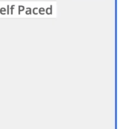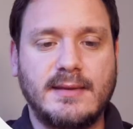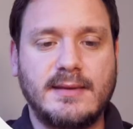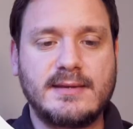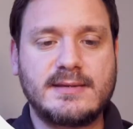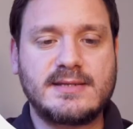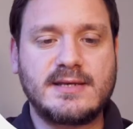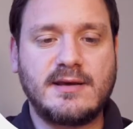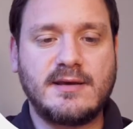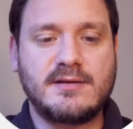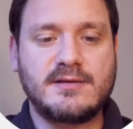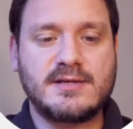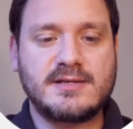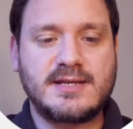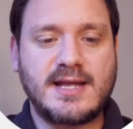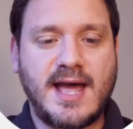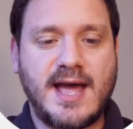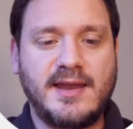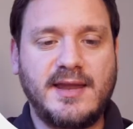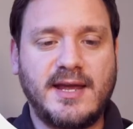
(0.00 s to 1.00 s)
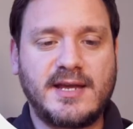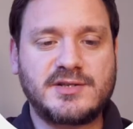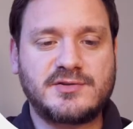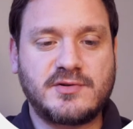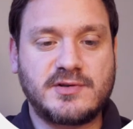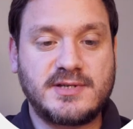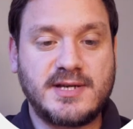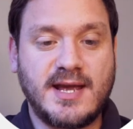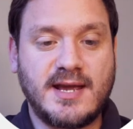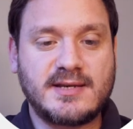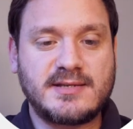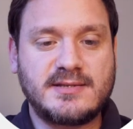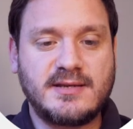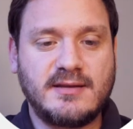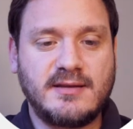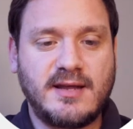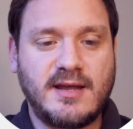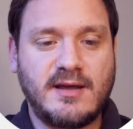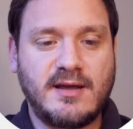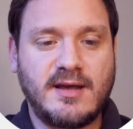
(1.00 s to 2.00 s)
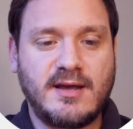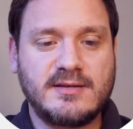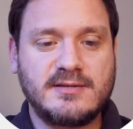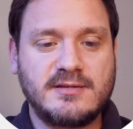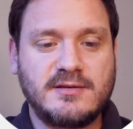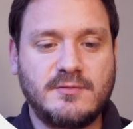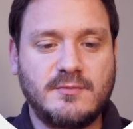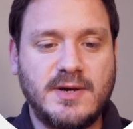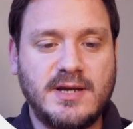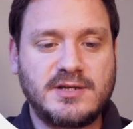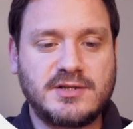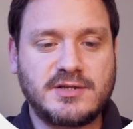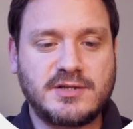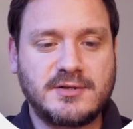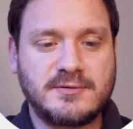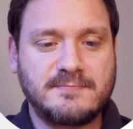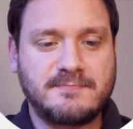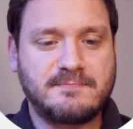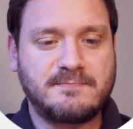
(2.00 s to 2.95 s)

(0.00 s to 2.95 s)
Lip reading: And so you can just add extra text in there as you wish.